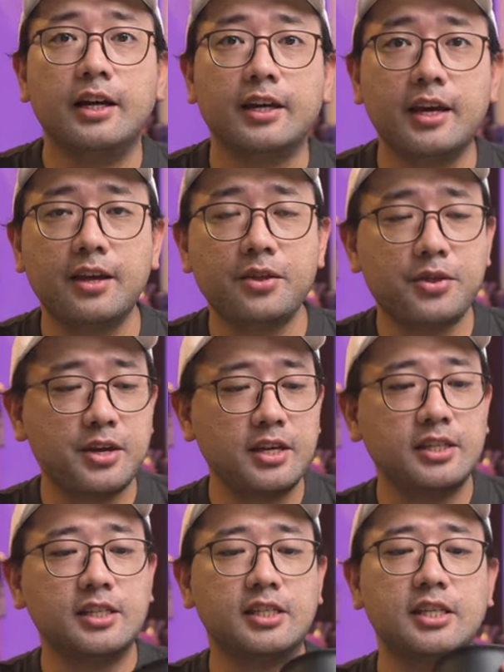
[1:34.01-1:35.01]
again,
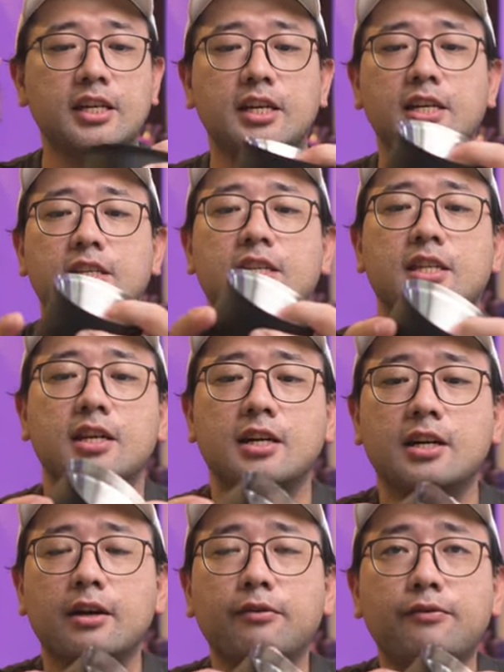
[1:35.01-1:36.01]
this is
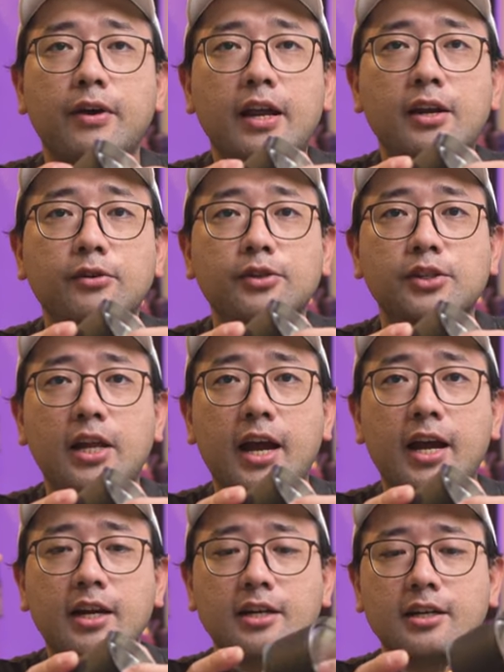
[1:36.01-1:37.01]
the Fellow
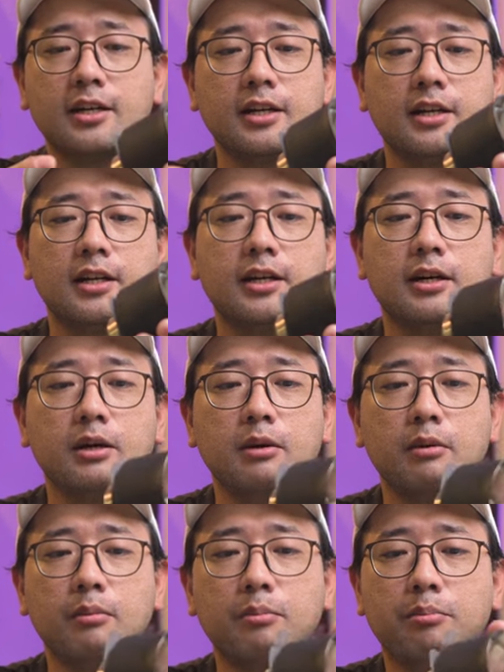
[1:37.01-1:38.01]
Stagg
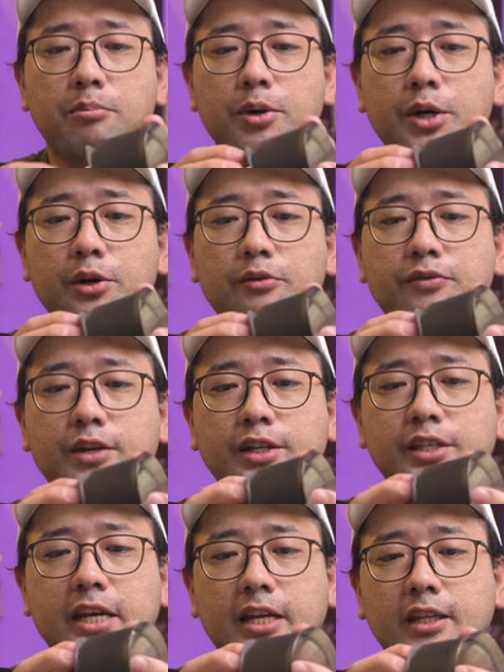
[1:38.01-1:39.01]
pour over
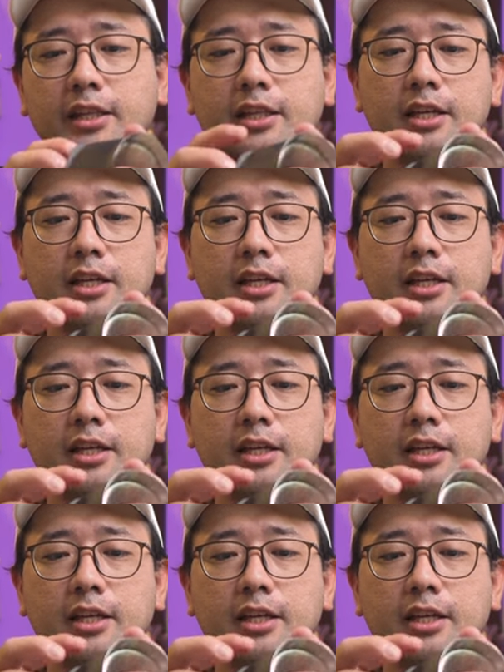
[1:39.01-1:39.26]
set.